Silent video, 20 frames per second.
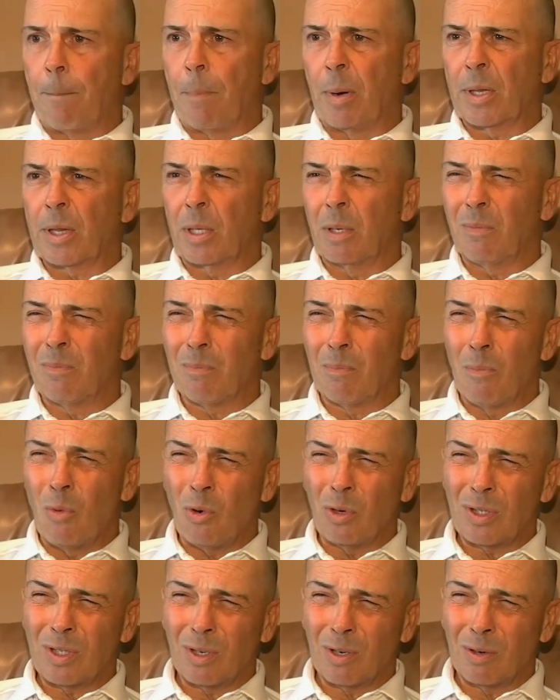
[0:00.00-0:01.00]
But the
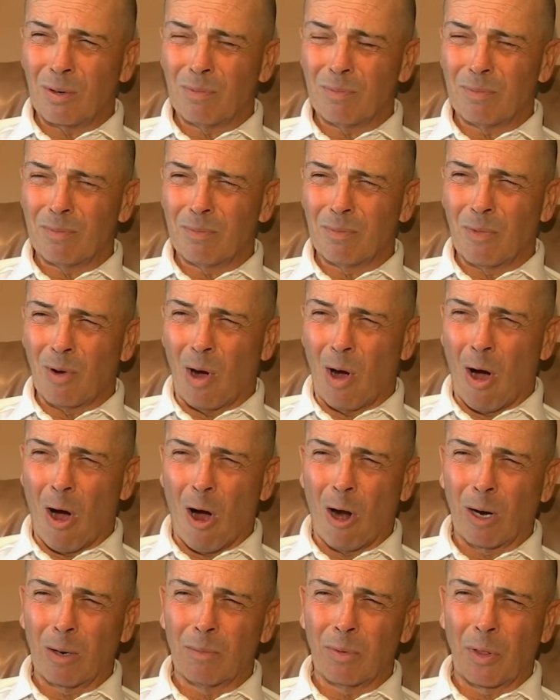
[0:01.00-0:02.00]
more
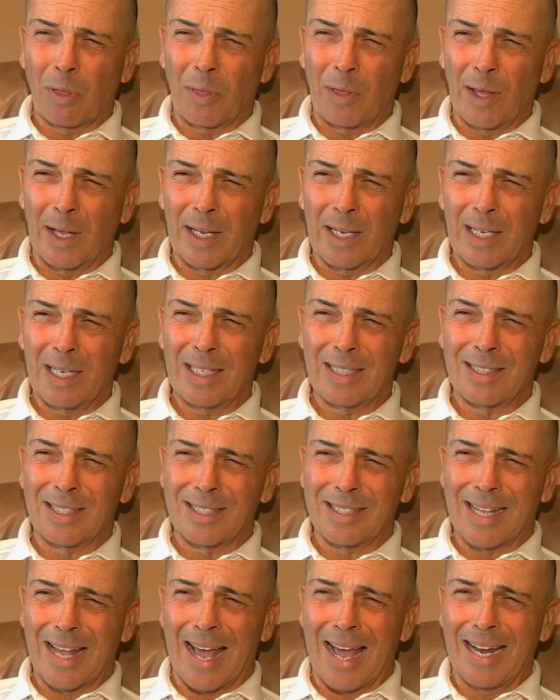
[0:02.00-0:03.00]
horrible thing is,
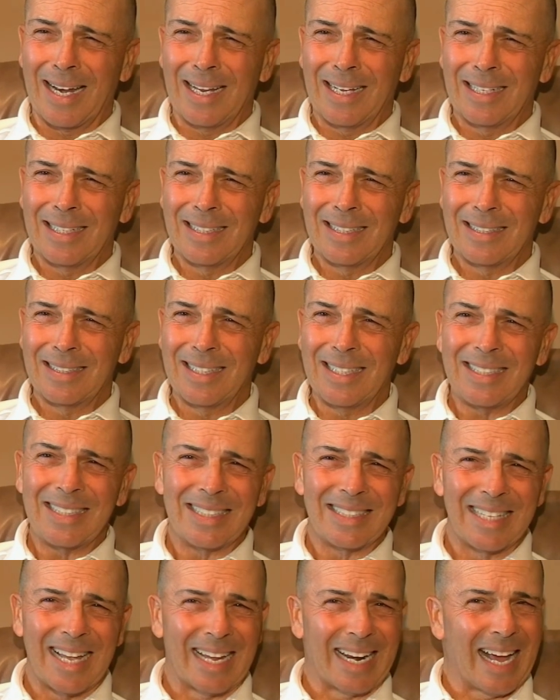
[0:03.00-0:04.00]
is that
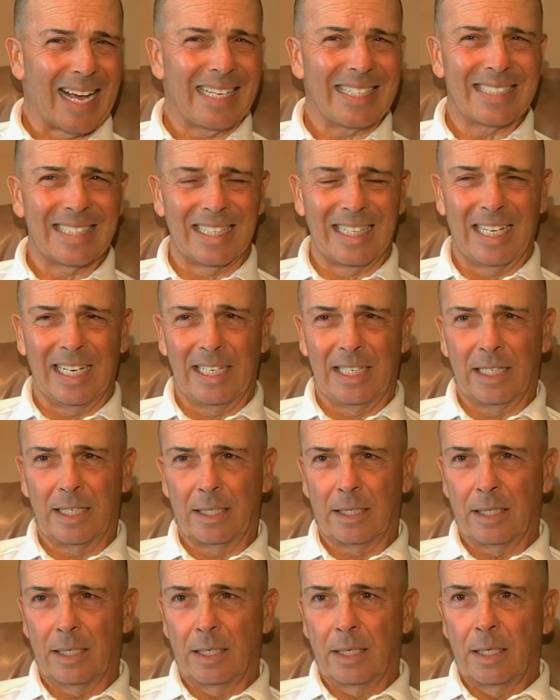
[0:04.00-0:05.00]
this is not
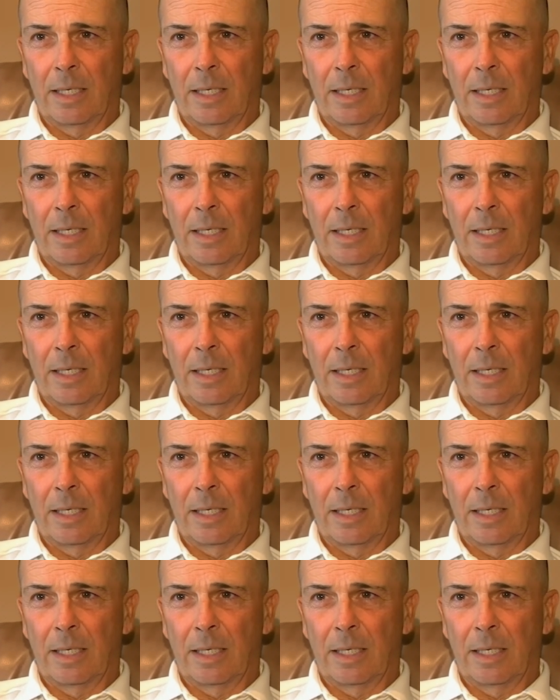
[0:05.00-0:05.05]
isolated.